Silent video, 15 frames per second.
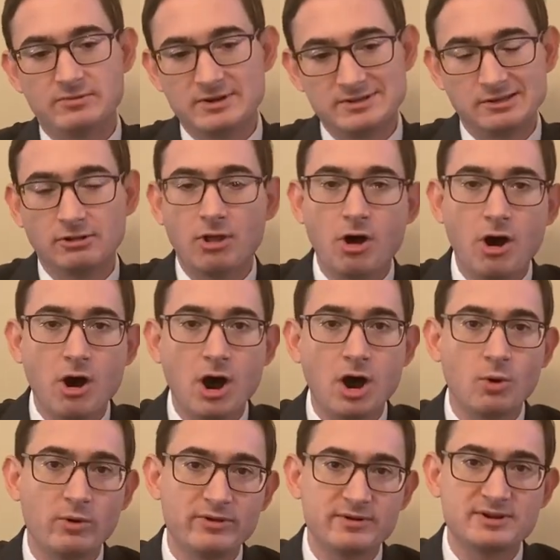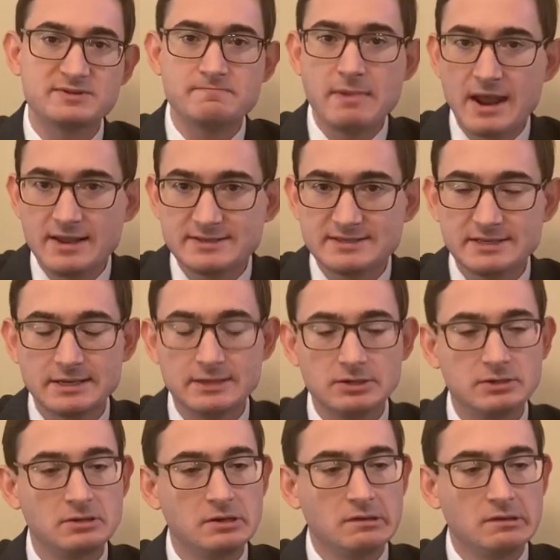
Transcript: law, whether it's medicine,